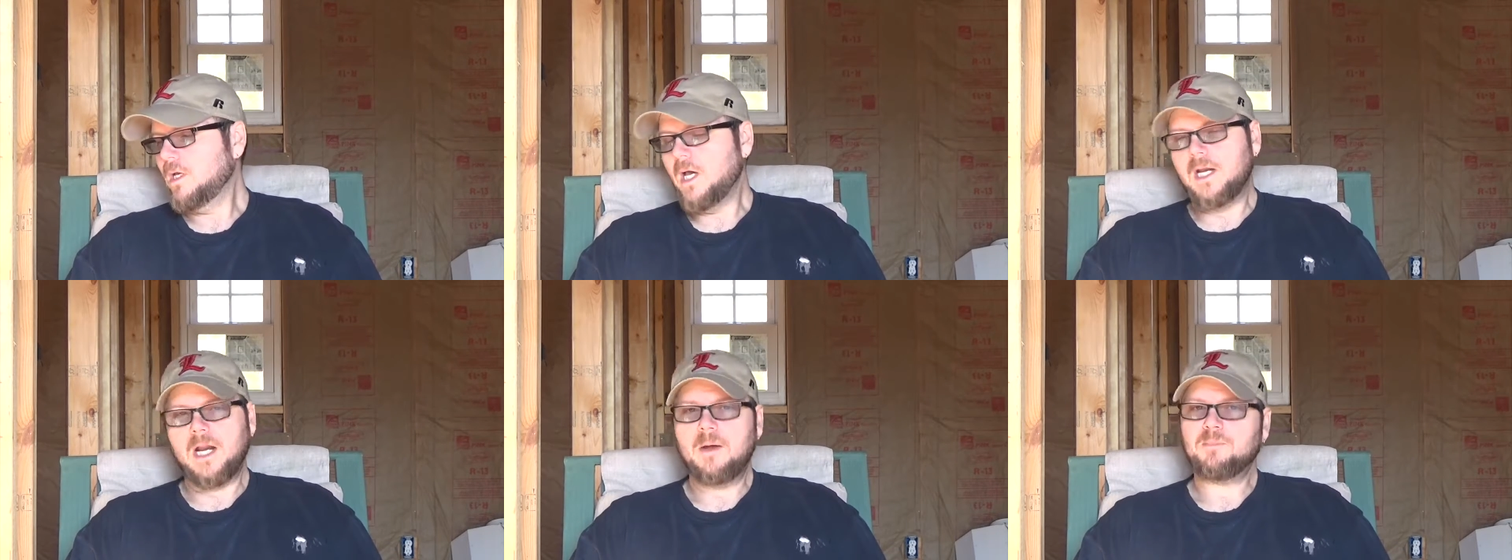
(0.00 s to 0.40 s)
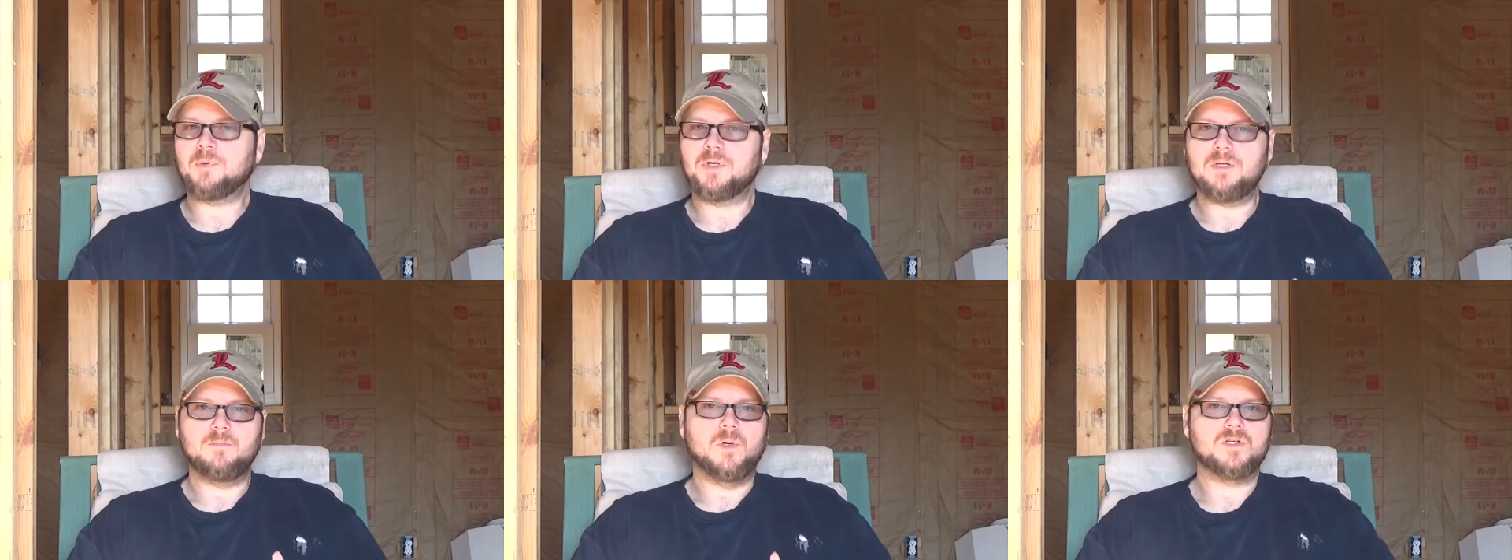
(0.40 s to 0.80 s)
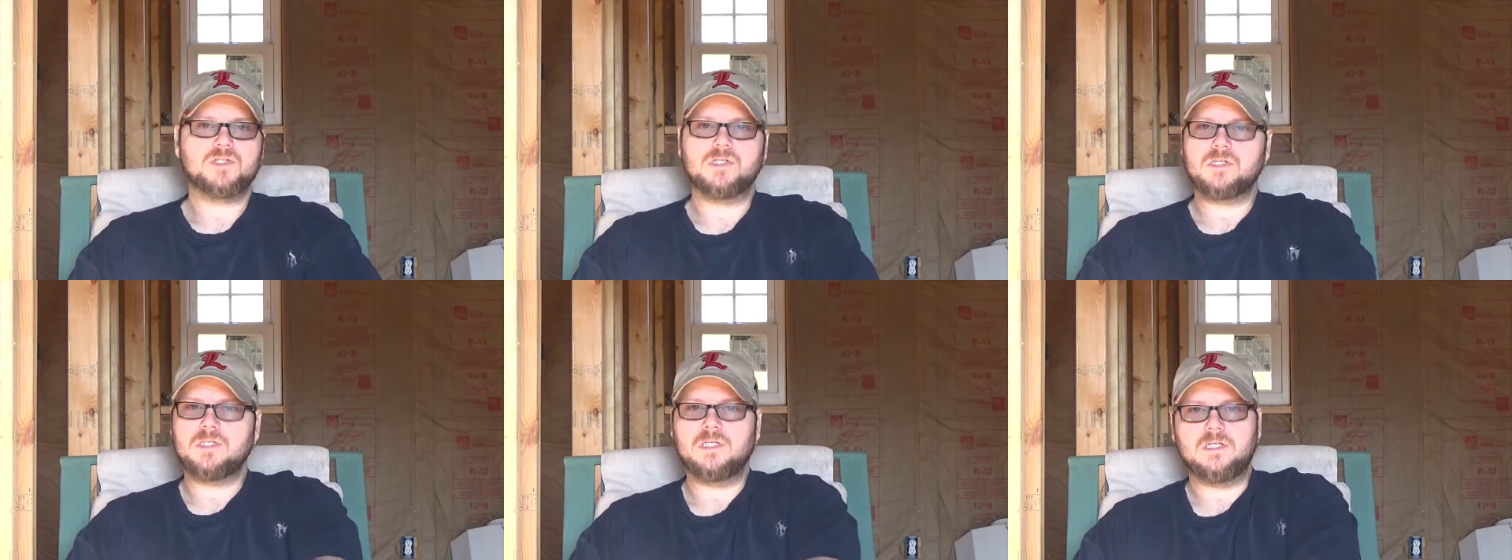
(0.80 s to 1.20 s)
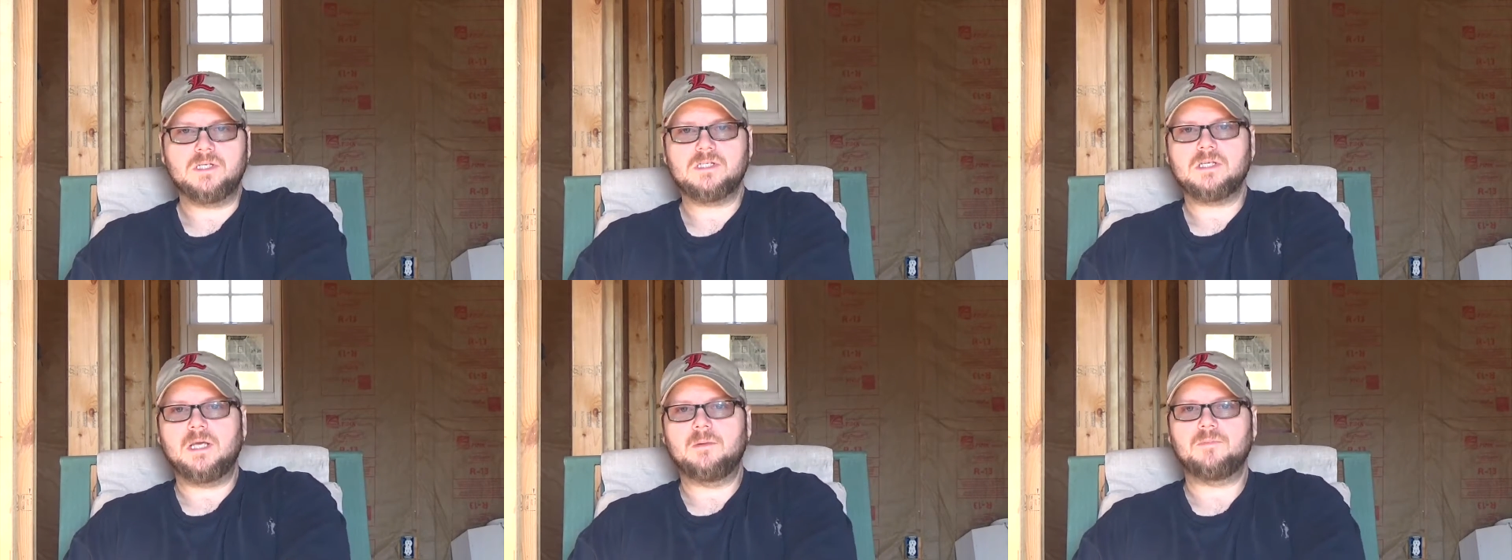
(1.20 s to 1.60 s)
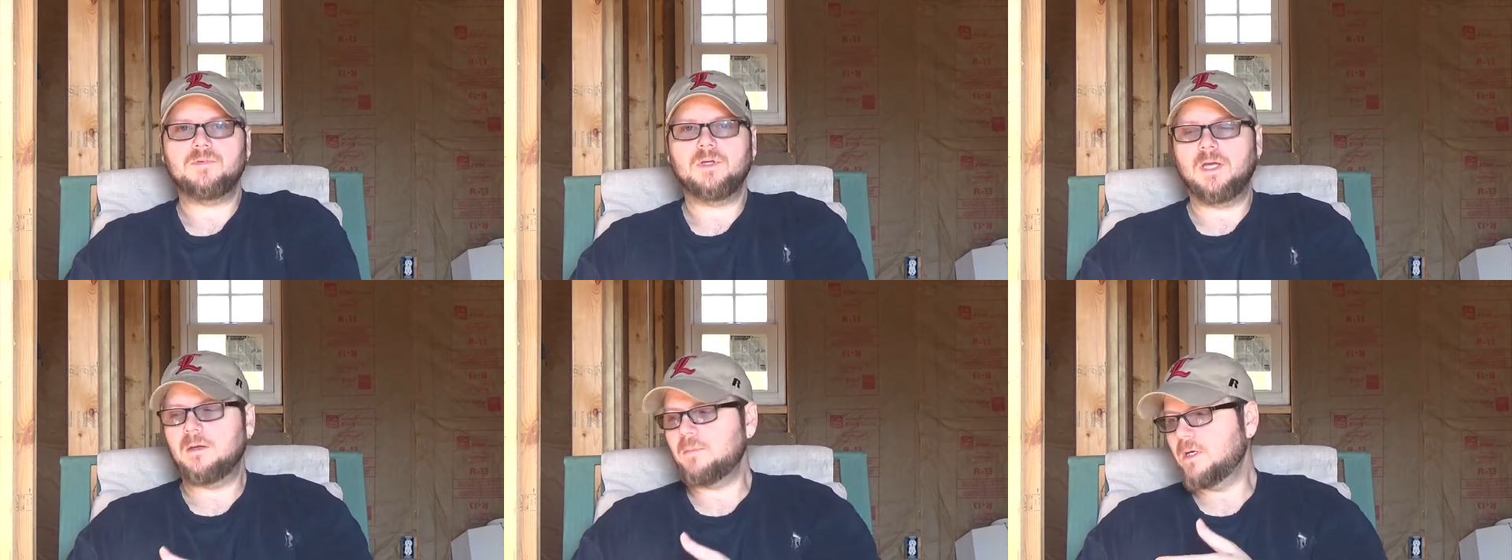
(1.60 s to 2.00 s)
And I pretty much just did the same
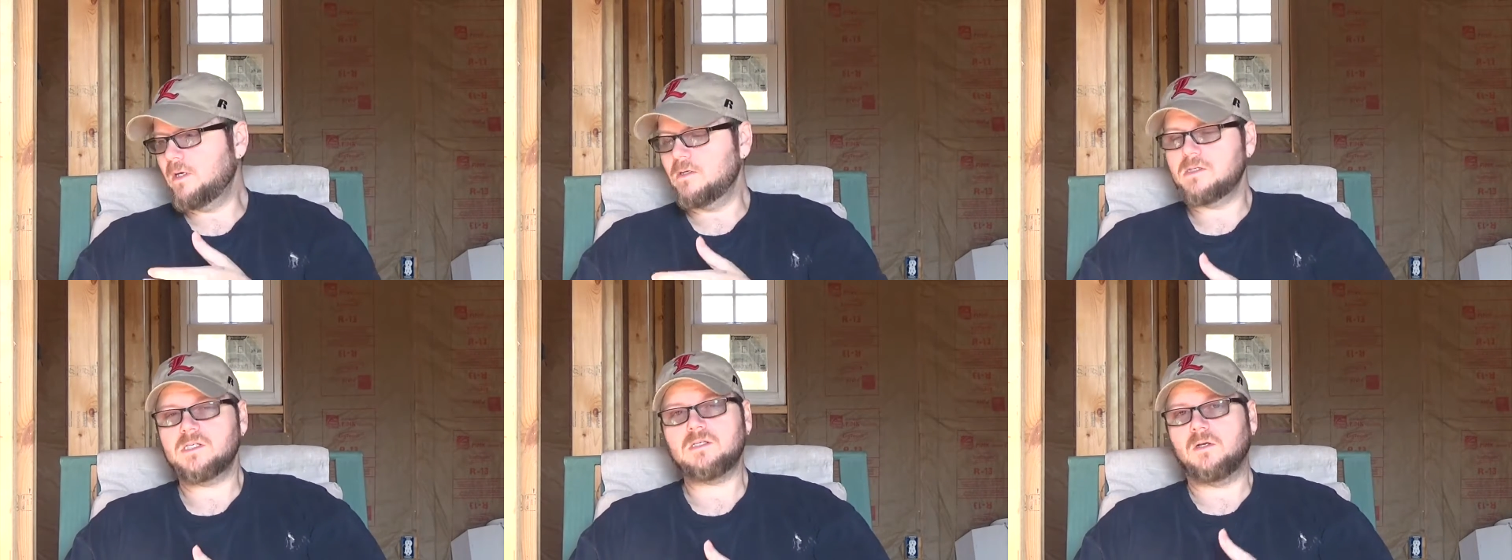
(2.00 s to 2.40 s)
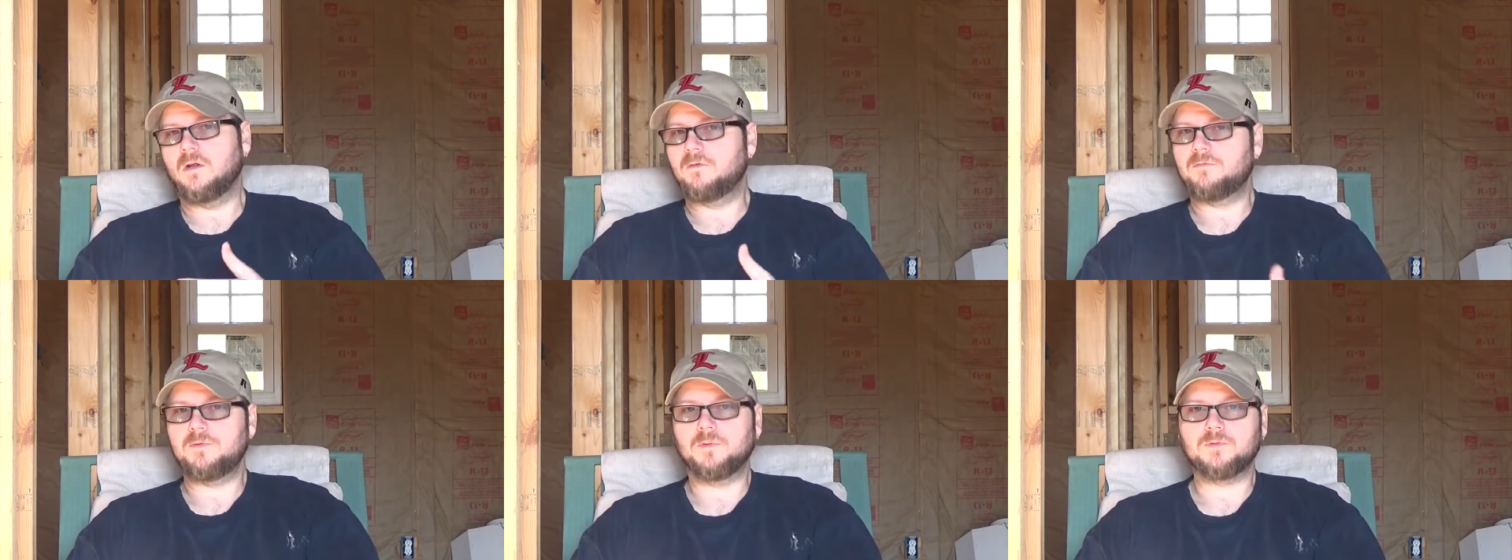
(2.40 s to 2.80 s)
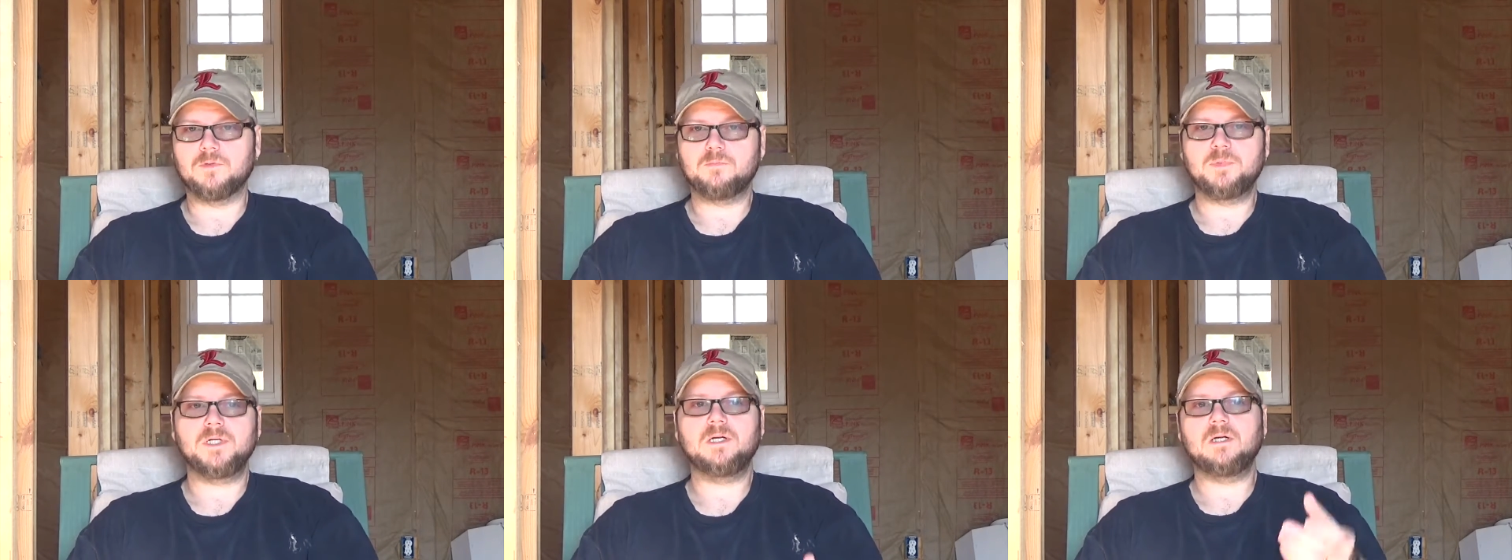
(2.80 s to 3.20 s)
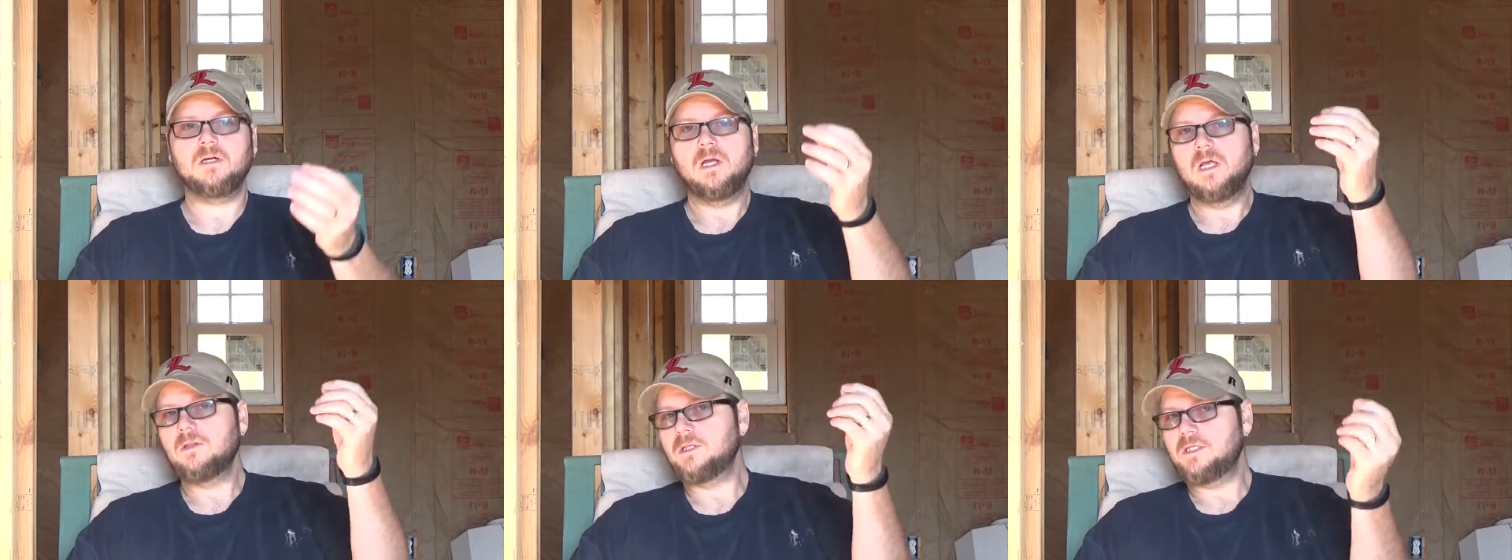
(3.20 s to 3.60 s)
thing because it's an unfiltered beer.